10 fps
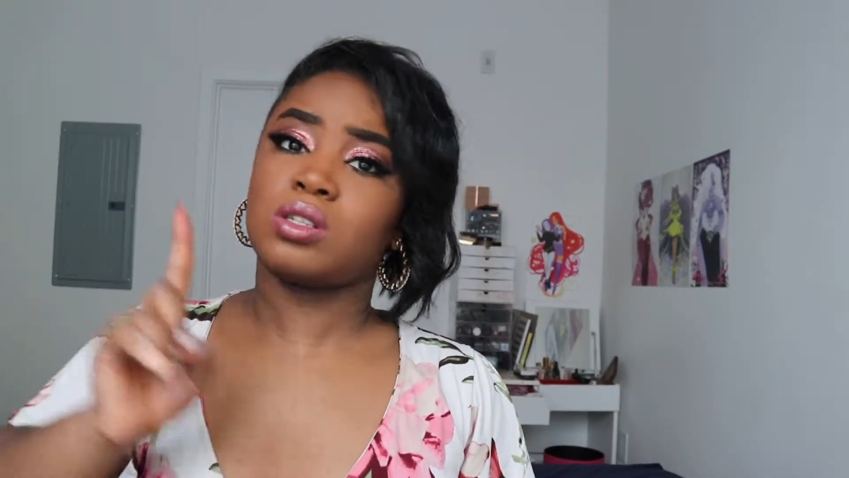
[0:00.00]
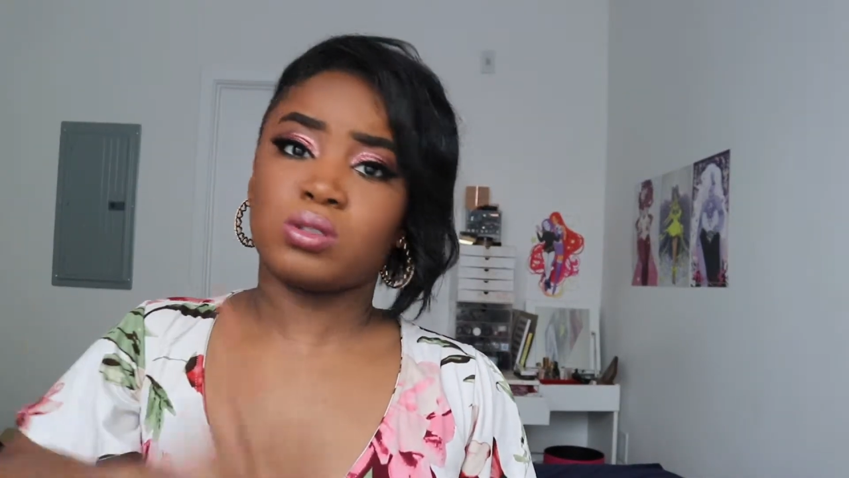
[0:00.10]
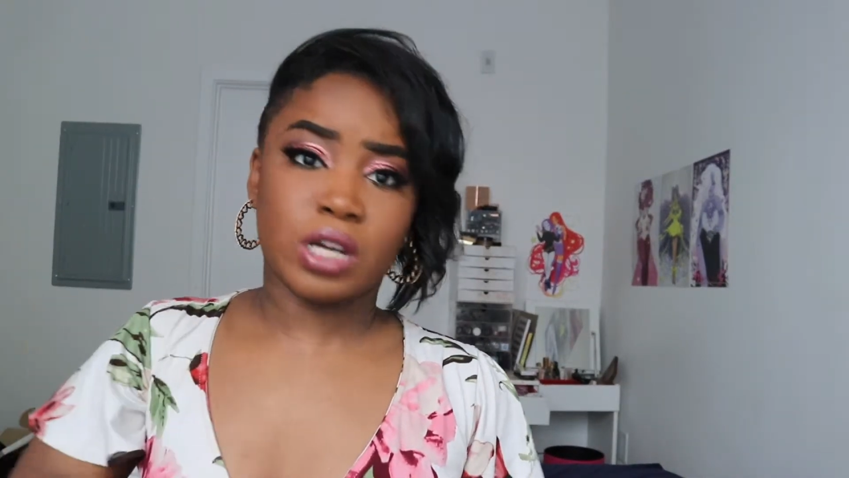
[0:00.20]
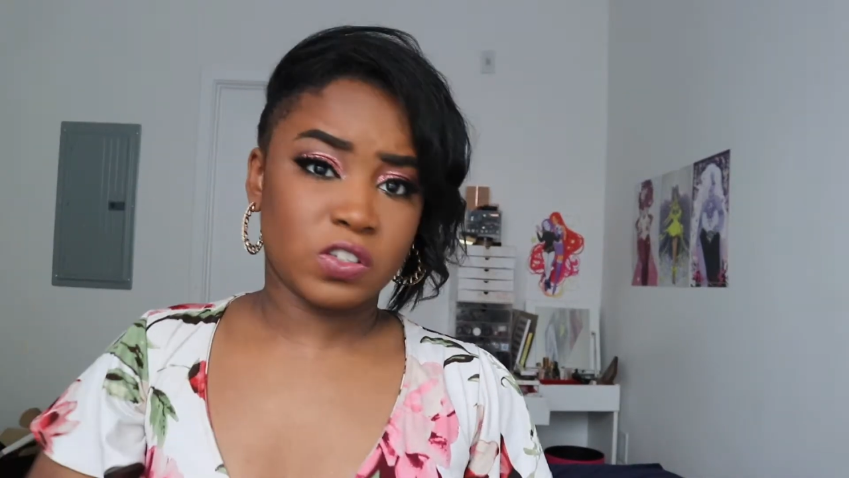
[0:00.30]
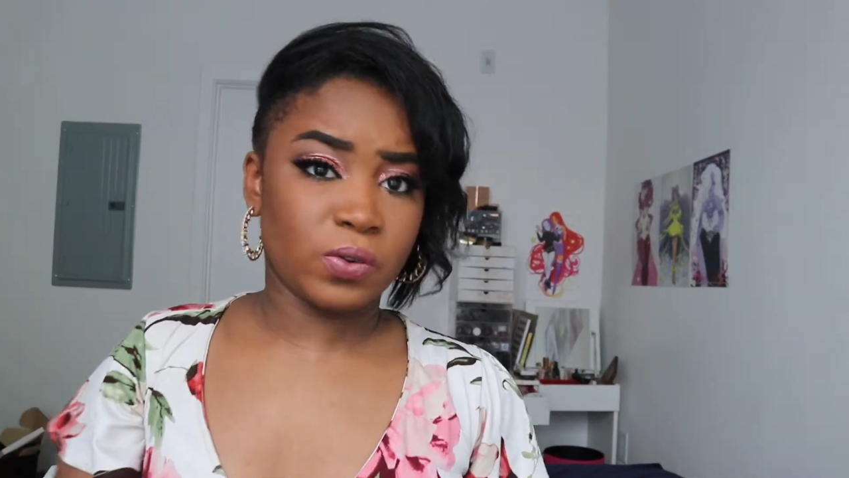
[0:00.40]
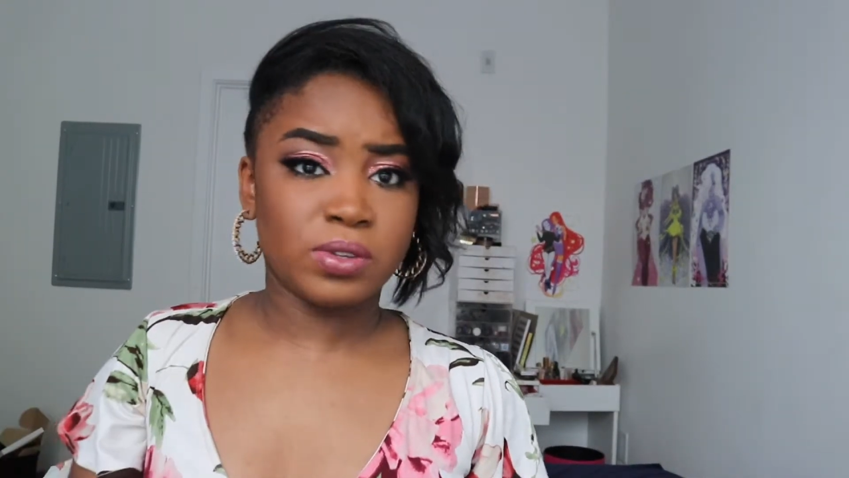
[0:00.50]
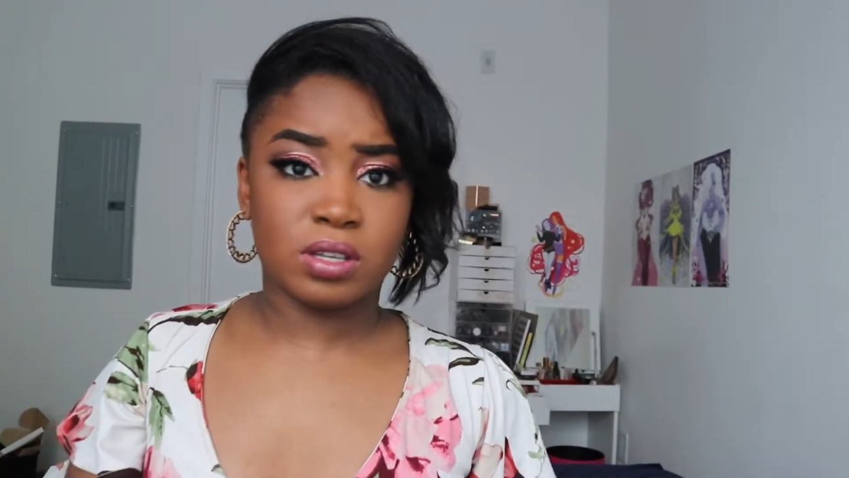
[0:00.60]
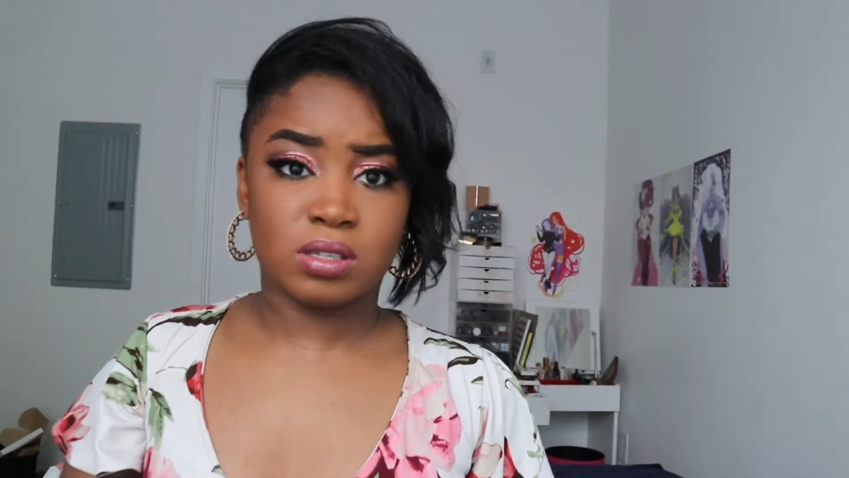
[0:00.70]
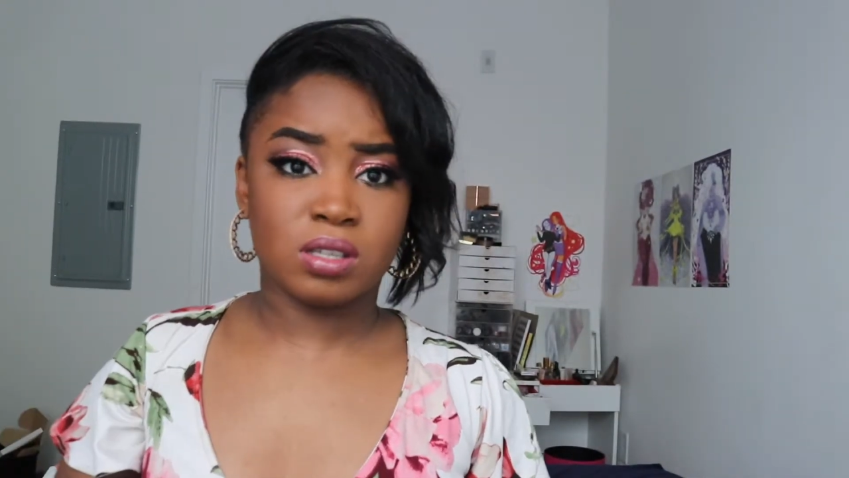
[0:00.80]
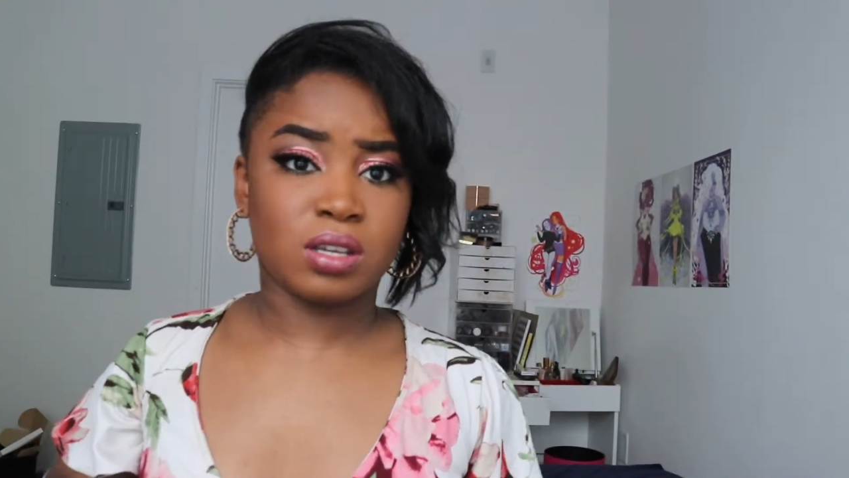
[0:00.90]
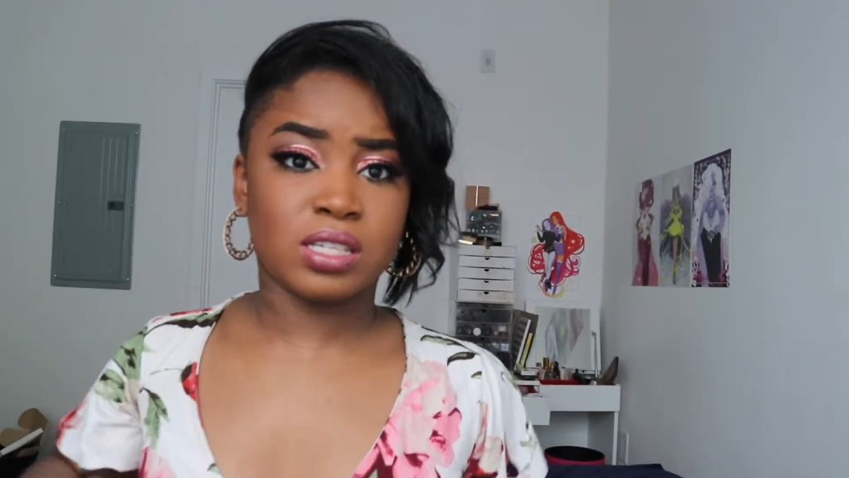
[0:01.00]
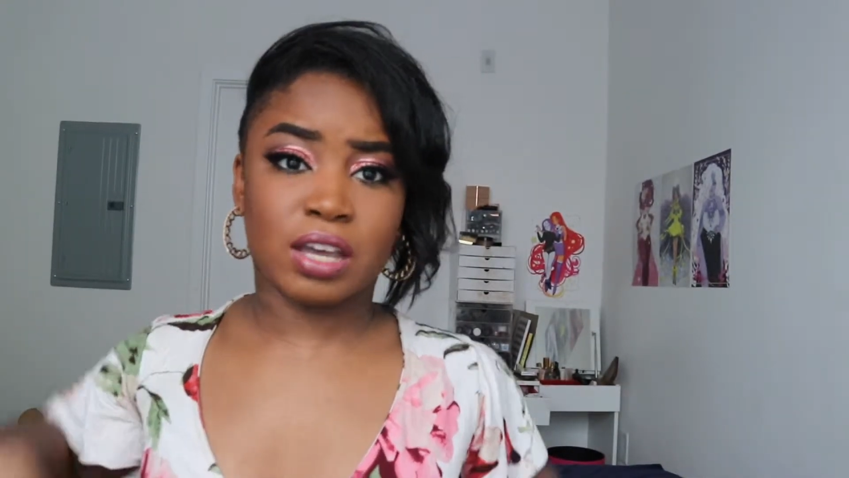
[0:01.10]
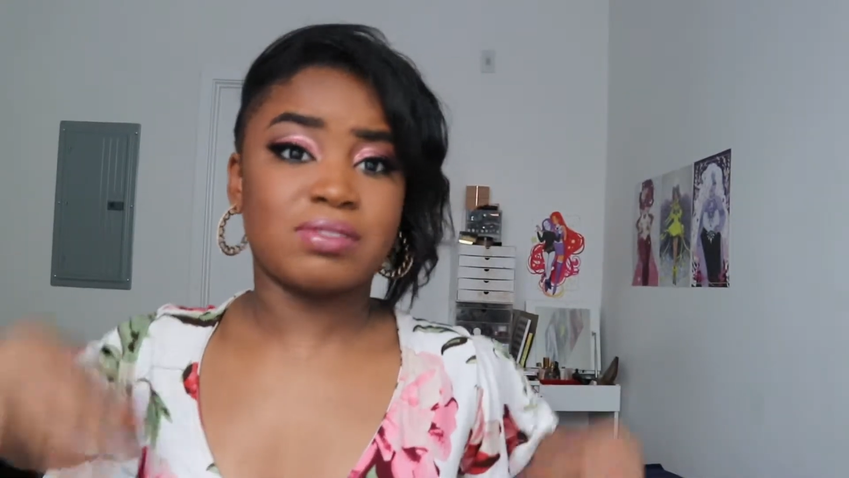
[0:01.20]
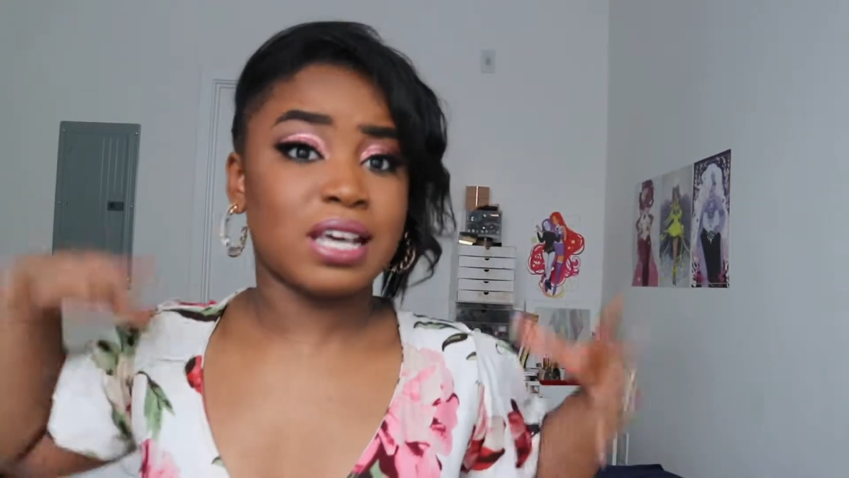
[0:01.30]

the transfer resistance, because I've